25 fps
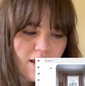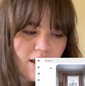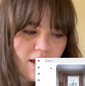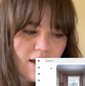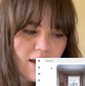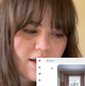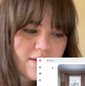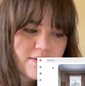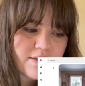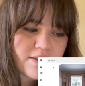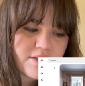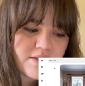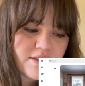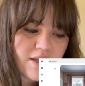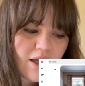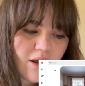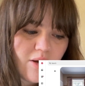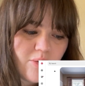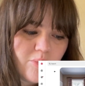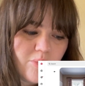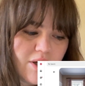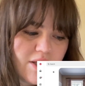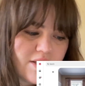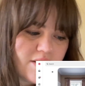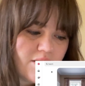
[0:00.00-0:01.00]
on the
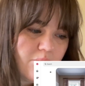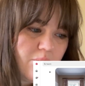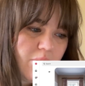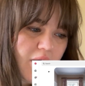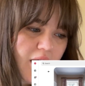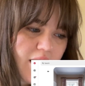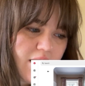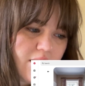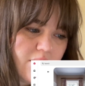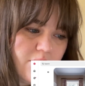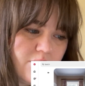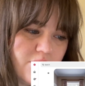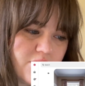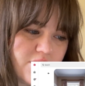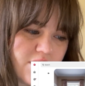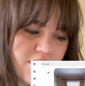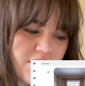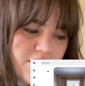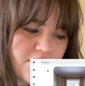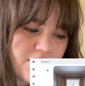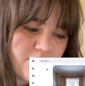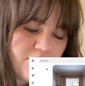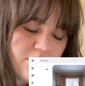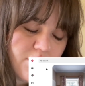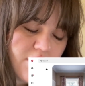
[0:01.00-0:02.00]
tub on the bottom, which I
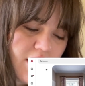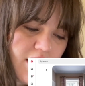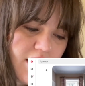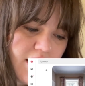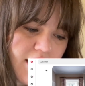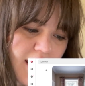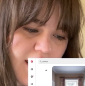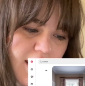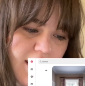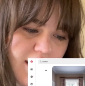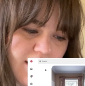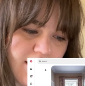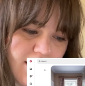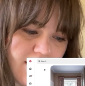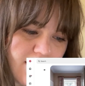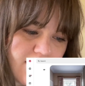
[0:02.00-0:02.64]
just really like